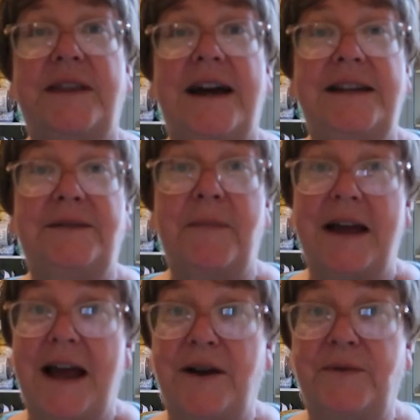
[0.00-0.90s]
that is my
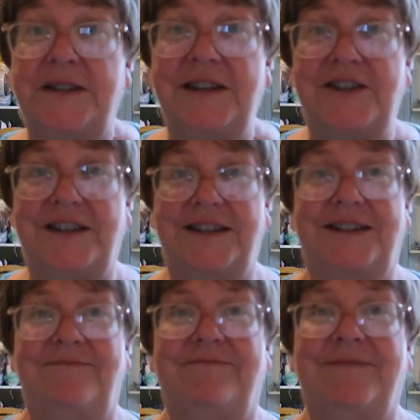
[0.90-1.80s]

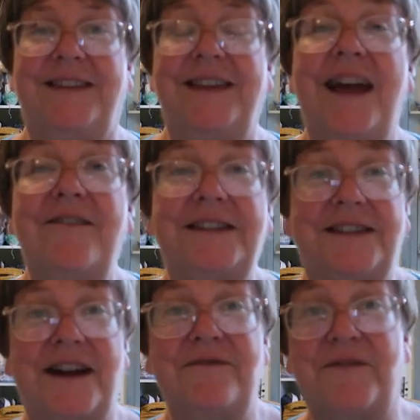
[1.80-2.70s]
acquisitions. Now it's
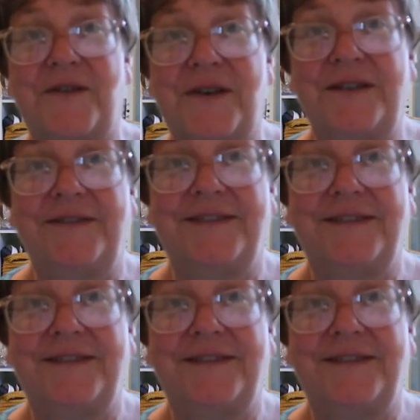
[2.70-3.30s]
time for...